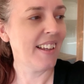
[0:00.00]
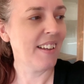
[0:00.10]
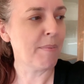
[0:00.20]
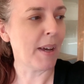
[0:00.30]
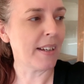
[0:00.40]

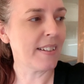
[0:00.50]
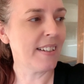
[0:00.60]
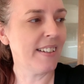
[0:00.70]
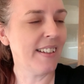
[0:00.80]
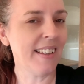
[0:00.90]
But
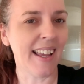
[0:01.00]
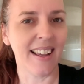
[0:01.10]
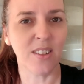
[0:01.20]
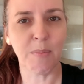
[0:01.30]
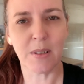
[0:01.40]
yeah,
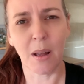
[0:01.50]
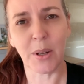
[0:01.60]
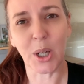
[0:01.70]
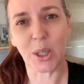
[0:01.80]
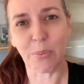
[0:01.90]
it's almost time to
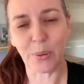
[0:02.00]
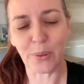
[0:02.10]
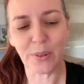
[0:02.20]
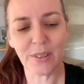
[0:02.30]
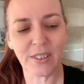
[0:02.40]
go to the
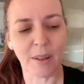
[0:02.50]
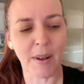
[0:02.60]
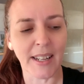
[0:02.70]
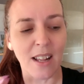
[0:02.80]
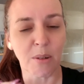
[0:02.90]
pool. So my
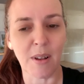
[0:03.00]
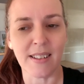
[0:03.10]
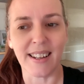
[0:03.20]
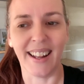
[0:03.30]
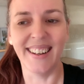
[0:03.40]
day's almost
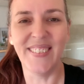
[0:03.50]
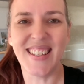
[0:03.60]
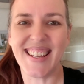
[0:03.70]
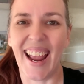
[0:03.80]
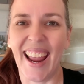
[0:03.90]
done for
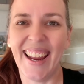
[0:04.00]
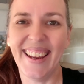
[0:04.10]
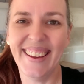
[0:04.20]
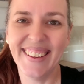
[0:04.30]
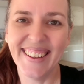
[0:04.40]
today.